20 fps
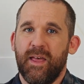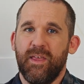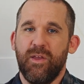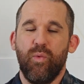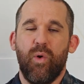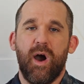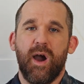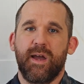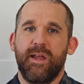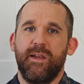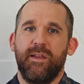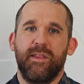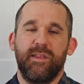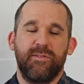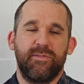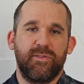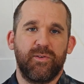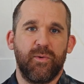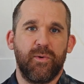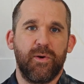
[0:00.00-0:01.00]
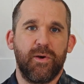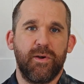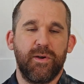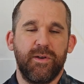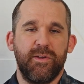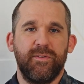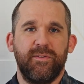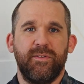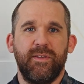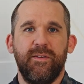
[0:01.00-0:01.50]
You walk into the store
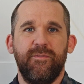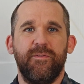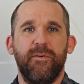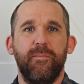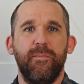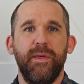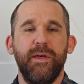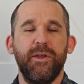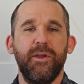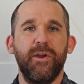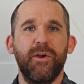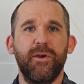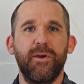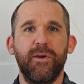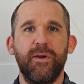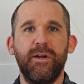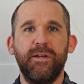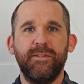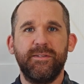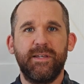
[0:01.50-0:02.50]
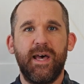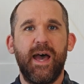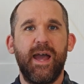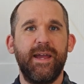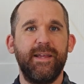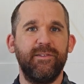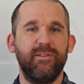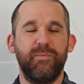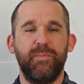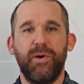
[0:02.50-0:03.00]
and you see familiar
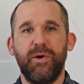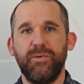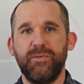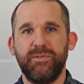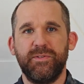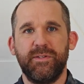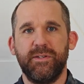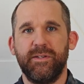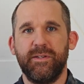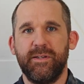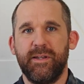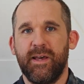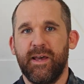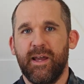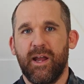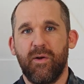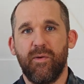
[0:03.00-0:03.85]
signs posted